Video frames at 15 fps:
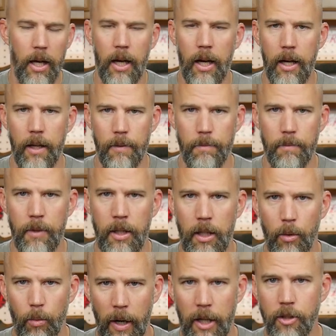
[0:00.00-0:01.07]
Uh, the
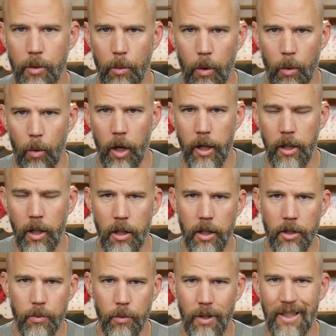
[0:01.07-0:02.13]
range that we're working on
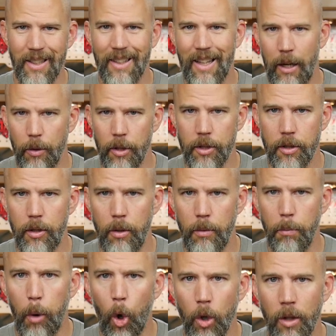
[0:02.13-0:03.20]
doesn't really allow us to
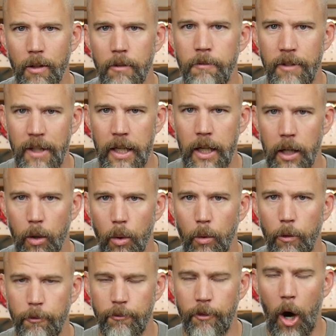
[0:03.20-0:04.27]
pull a vehicle
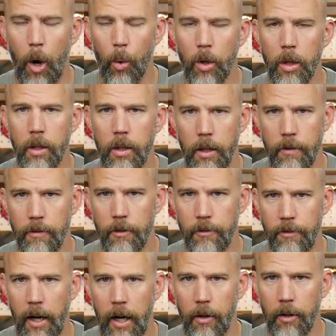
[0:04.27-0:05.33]
forward of the
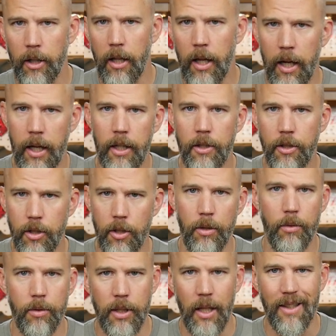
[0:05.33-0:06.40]
firing line
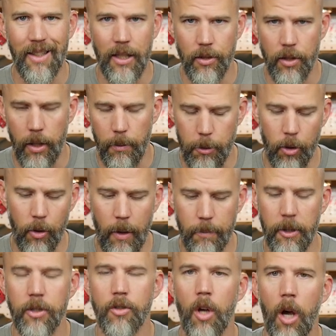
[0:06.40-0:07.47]
to set things up and drop
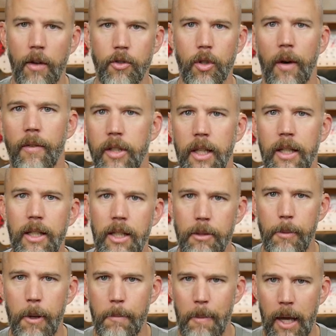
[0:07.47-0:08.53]
things off, so everything needs
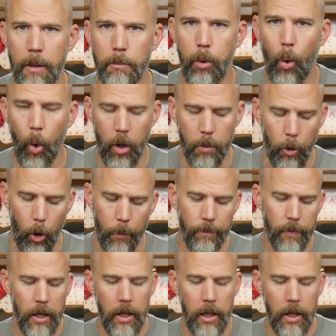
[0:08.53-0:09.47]
to be man-portable.